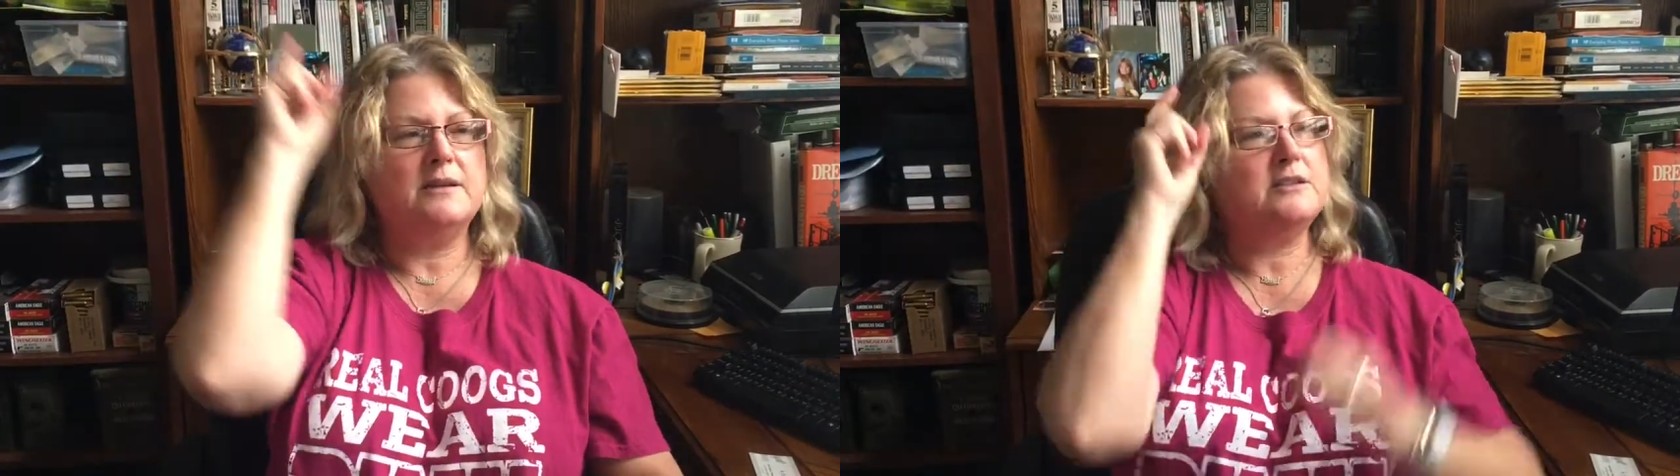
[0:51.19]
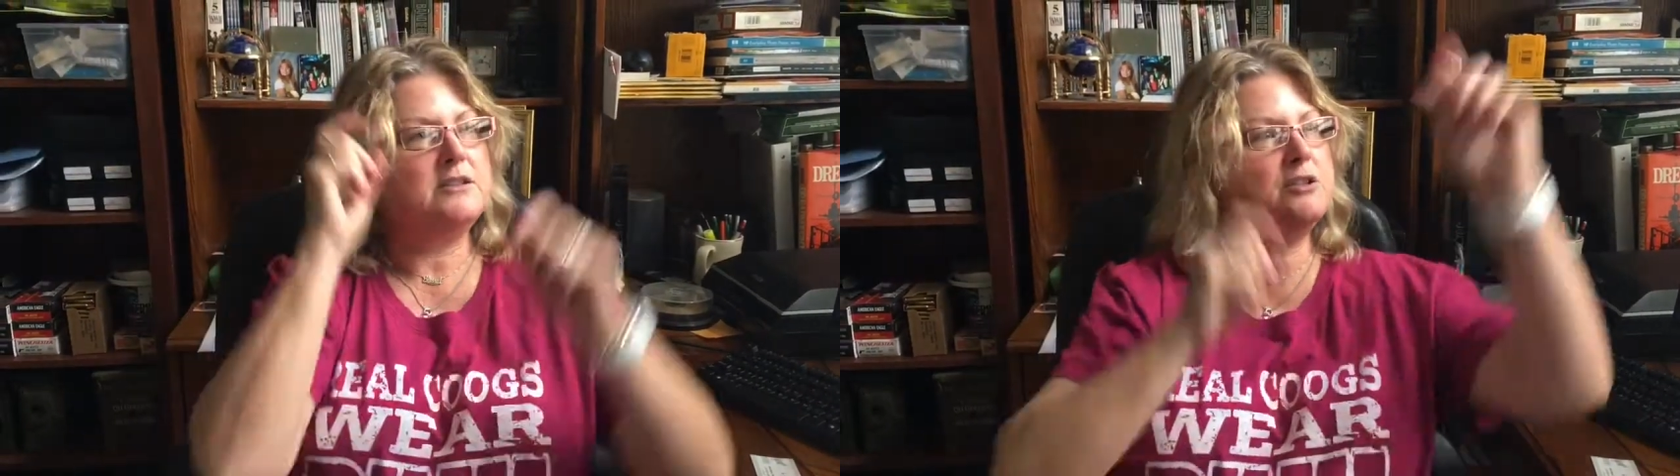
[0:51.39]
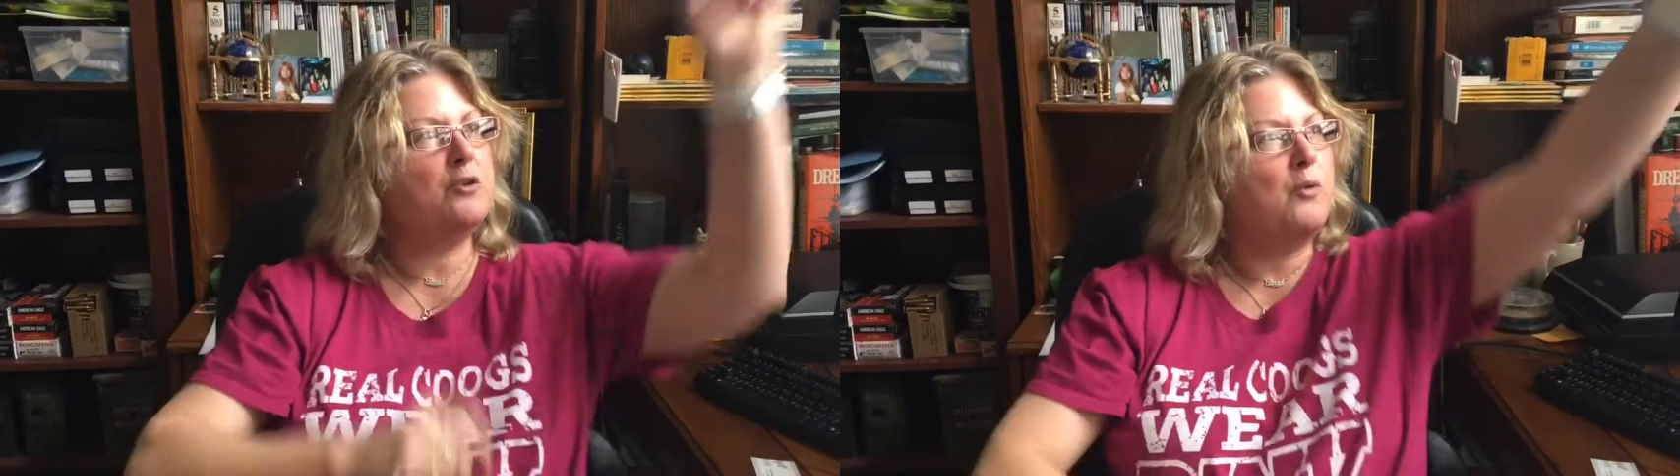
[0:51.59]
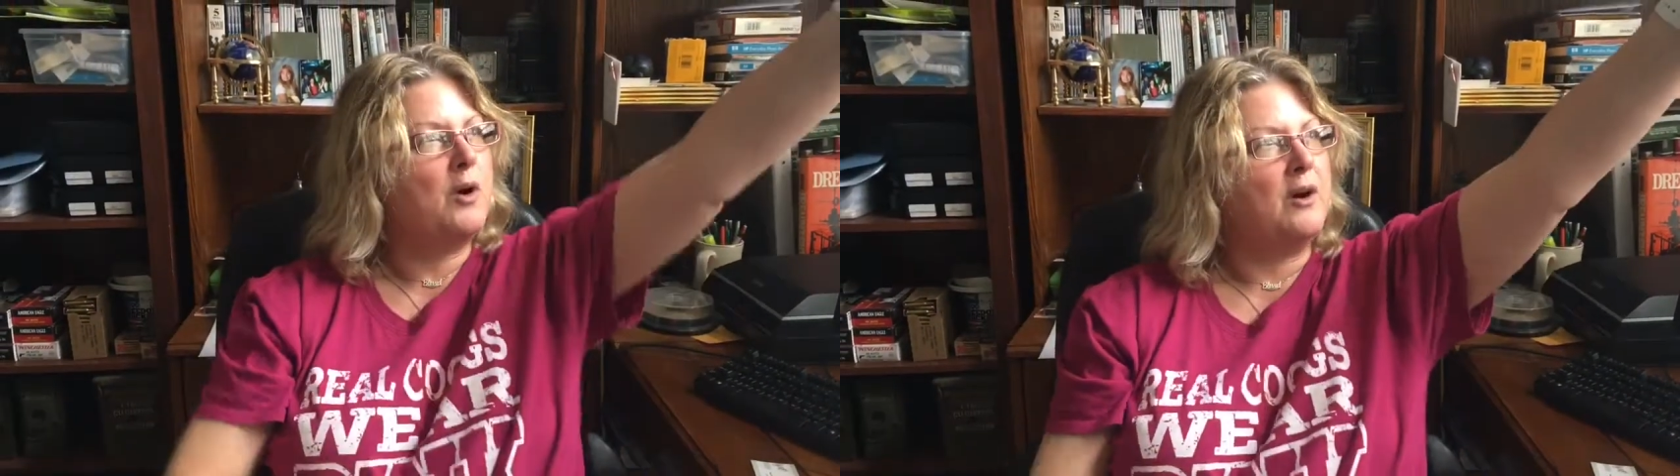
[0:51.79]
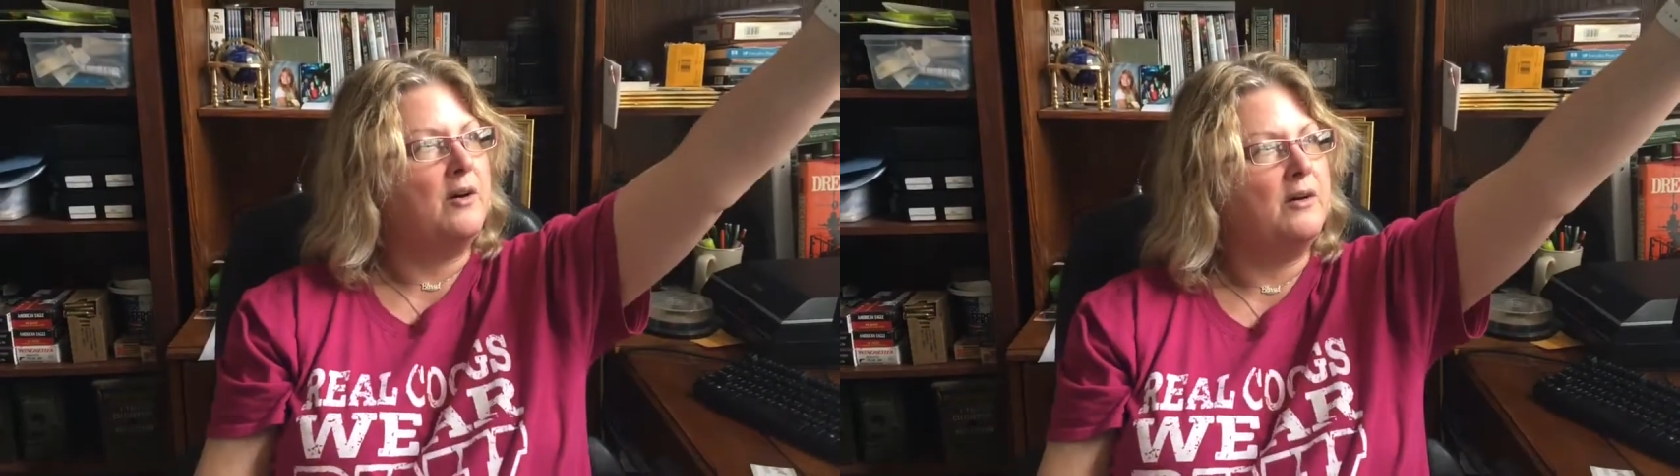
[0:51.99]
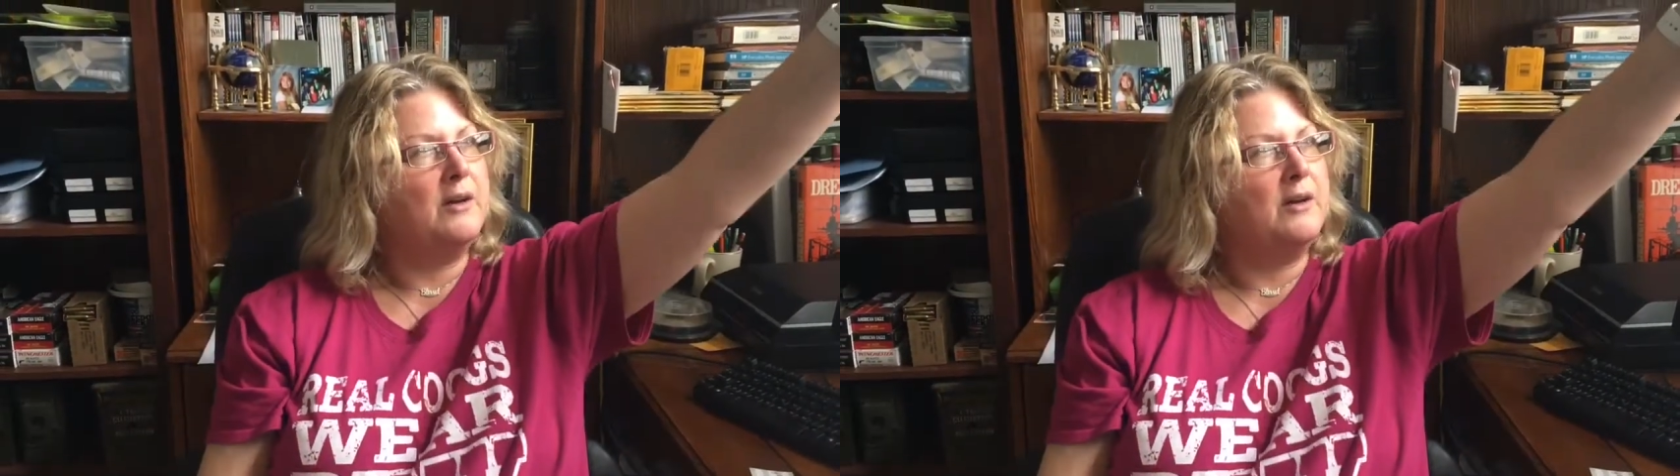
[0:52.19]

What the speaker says: squirrel,